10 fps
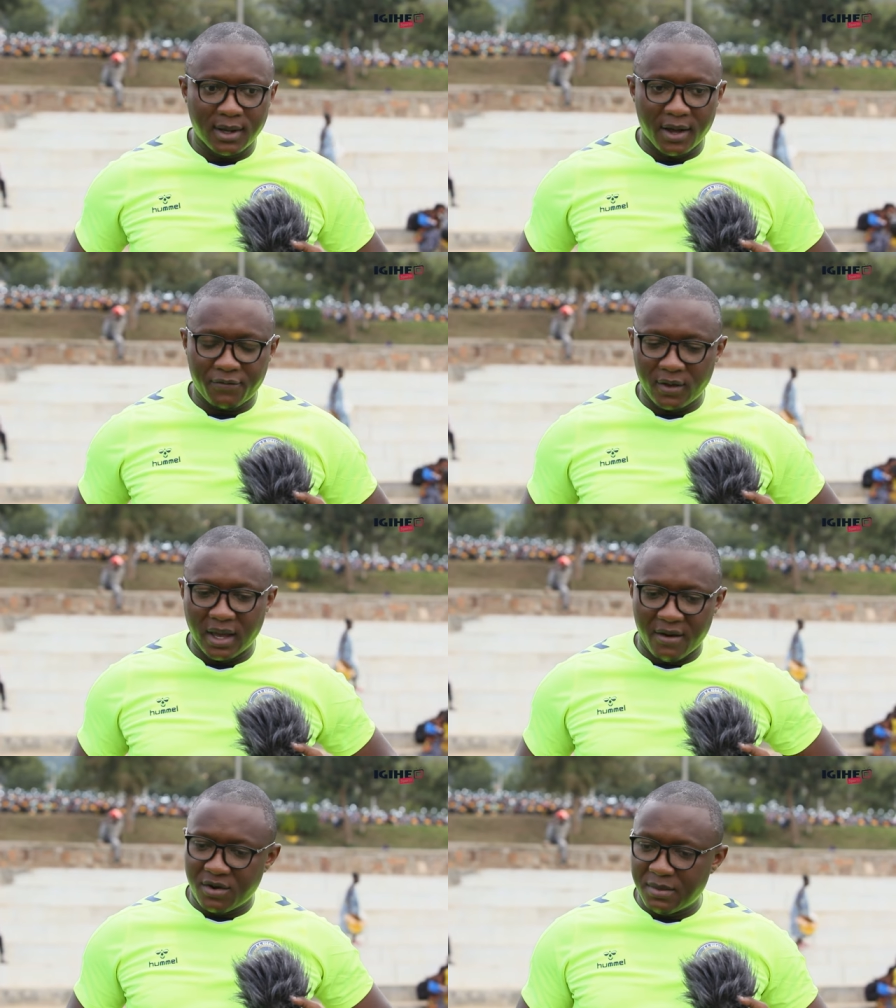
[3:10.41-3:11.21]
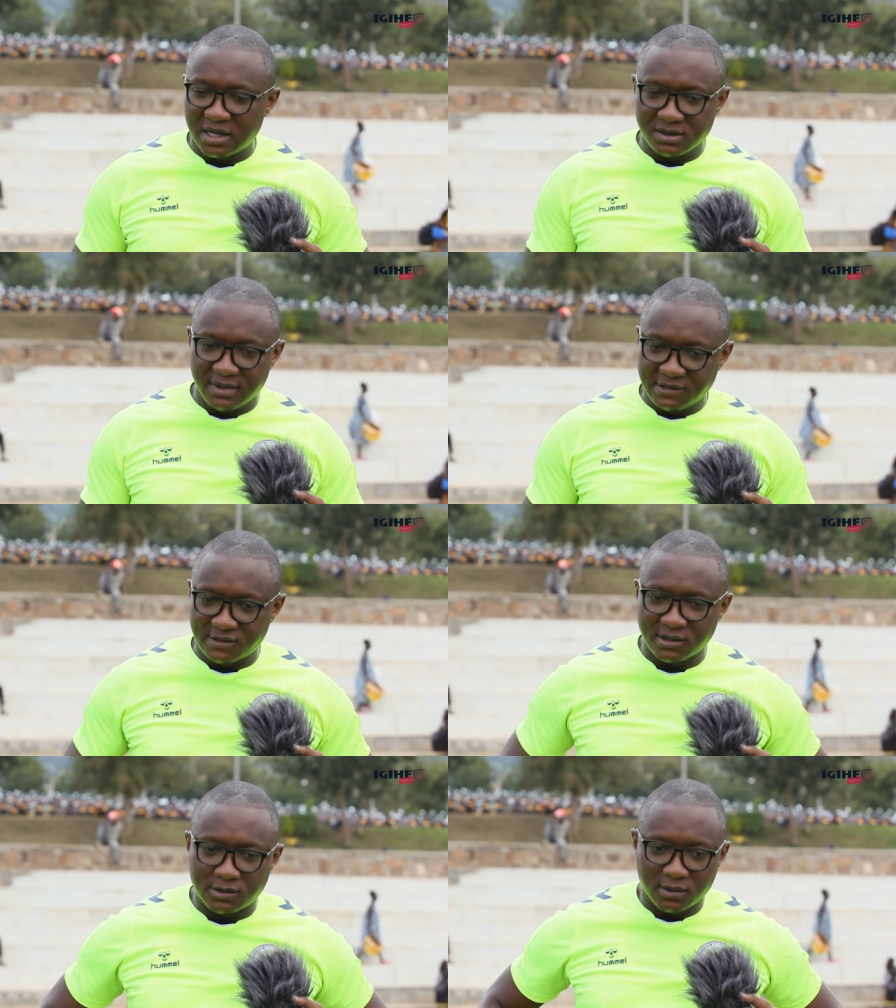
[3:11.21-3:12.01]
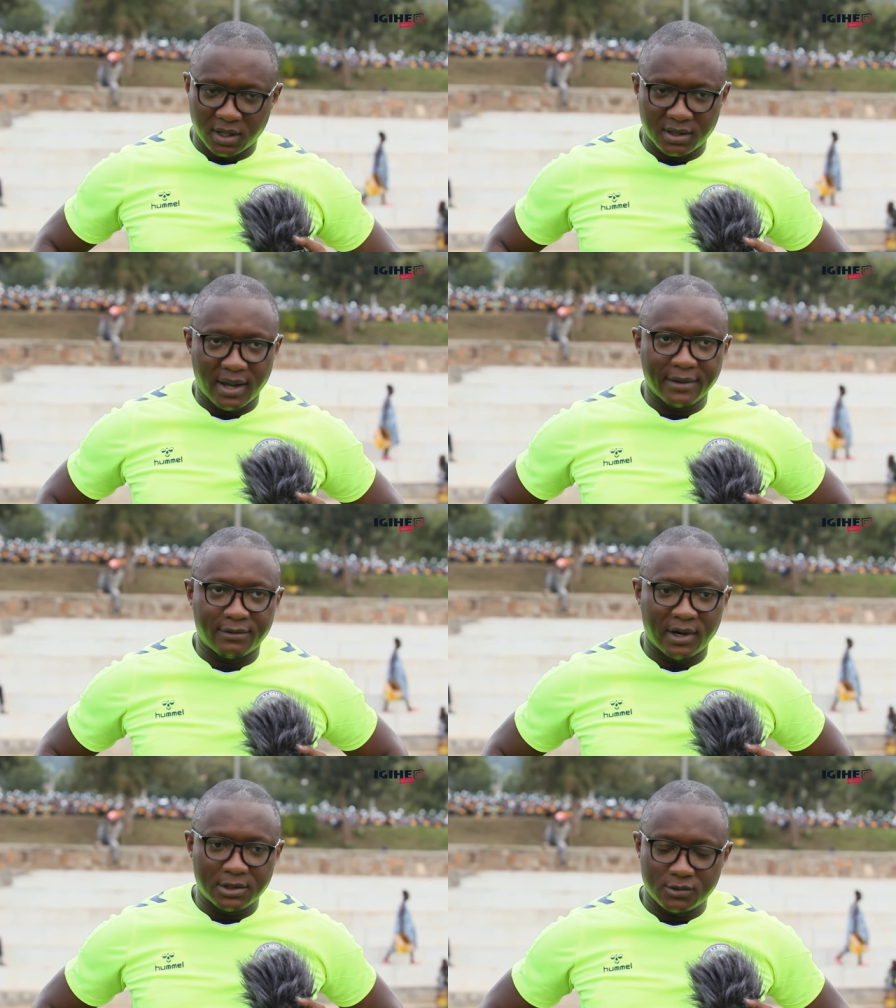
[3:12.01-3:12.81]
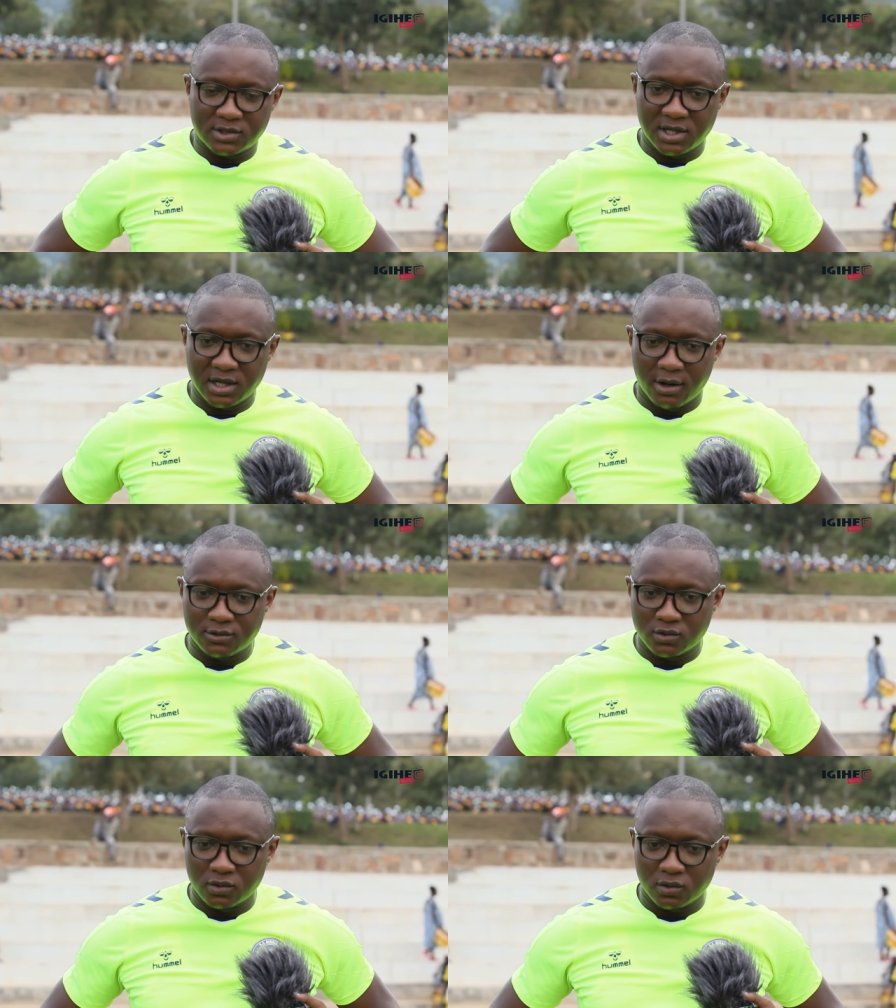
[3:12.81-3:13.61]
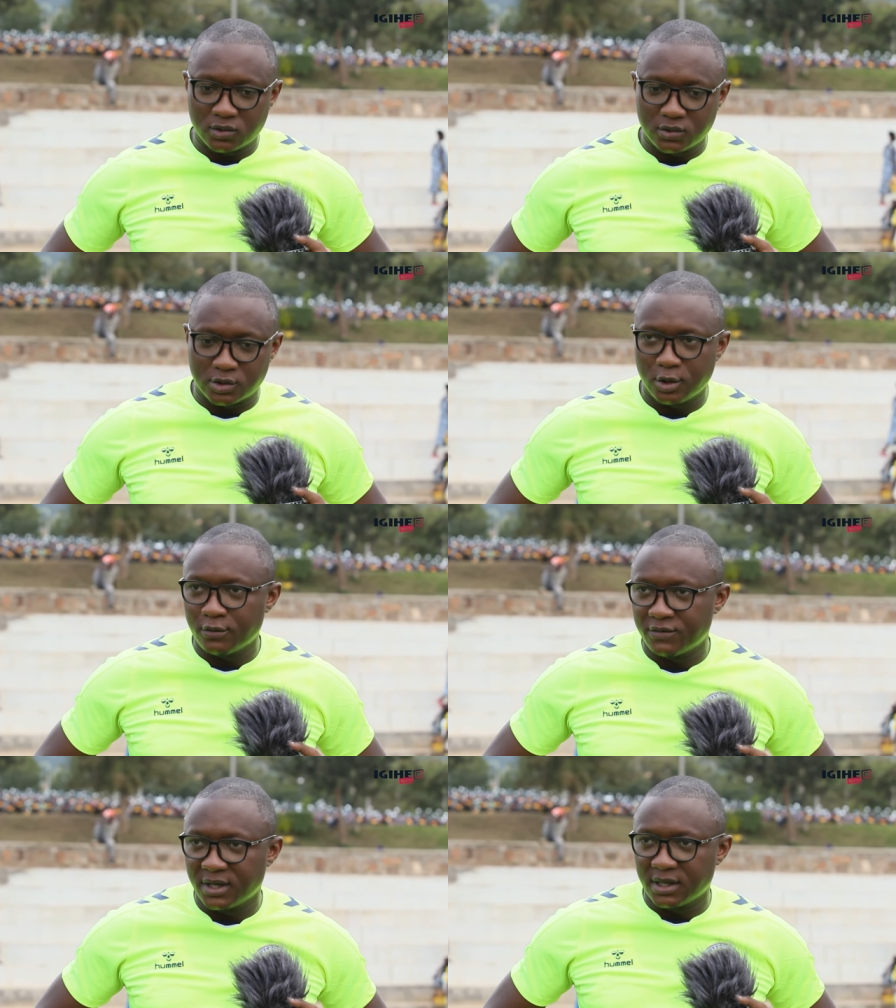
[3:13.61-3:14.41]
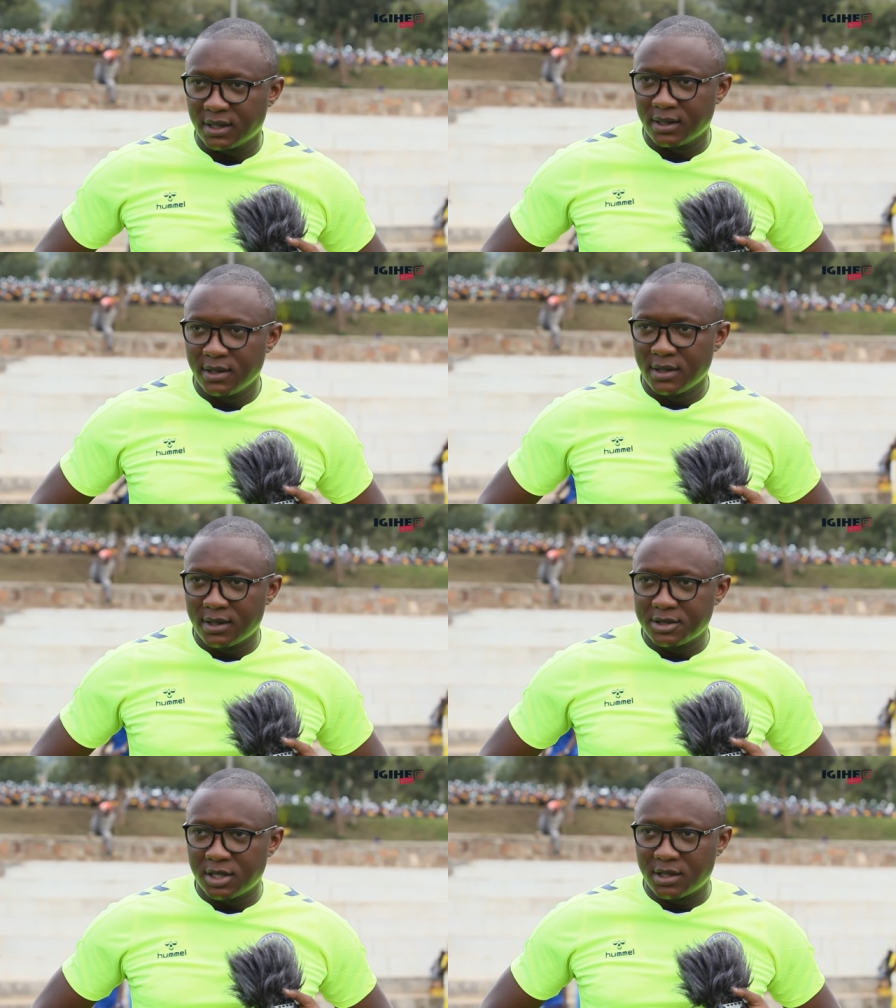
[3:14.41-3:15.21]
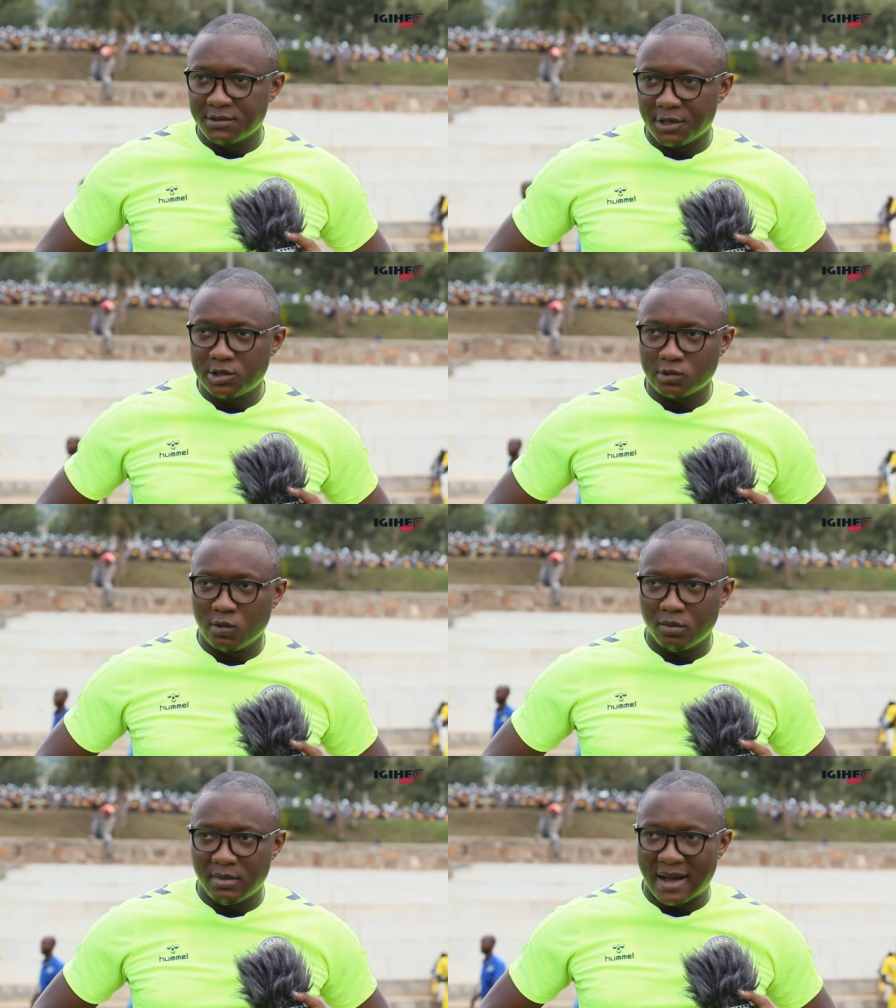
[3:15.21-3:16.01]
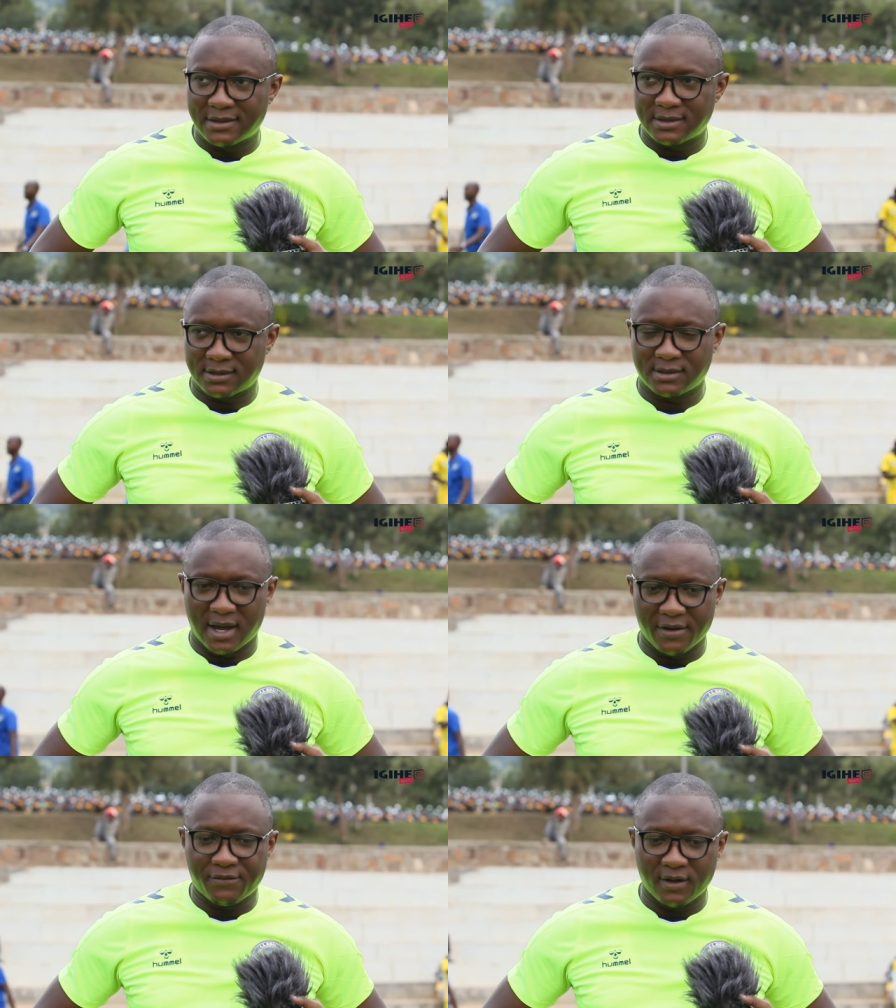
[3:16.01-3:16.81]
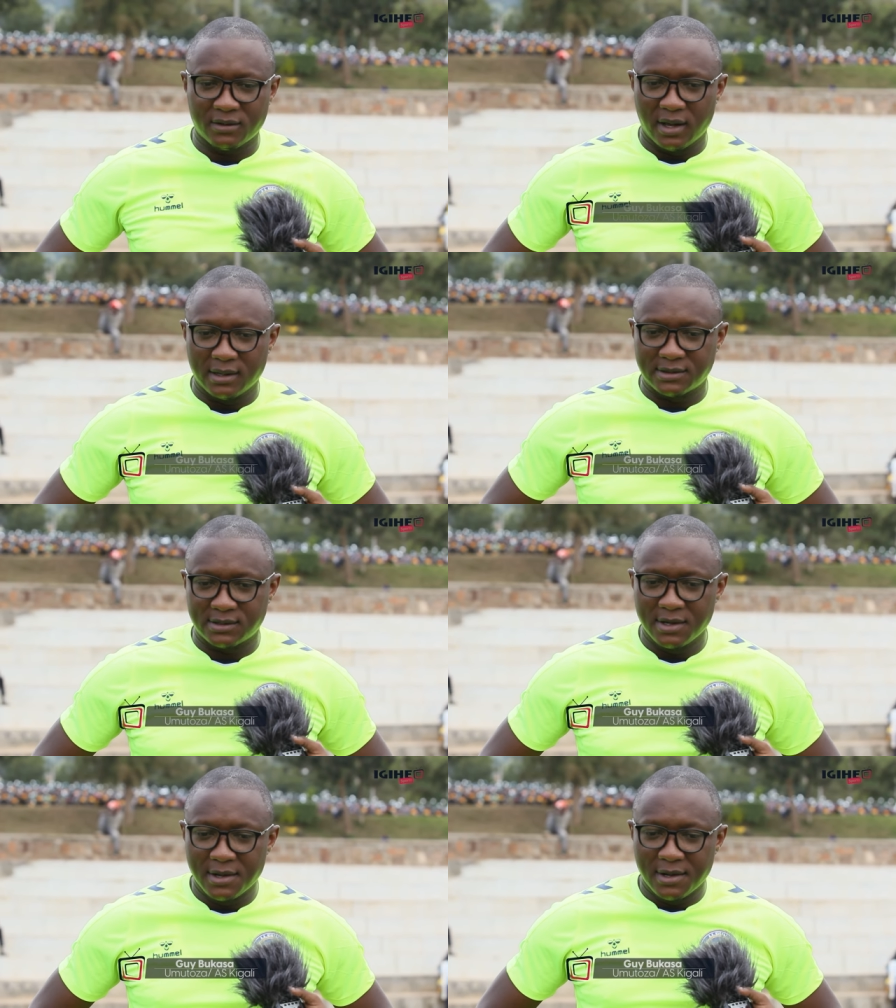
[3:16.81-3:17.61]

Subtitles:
I think everybody must sit together and try to see how to solve the issue. But I think that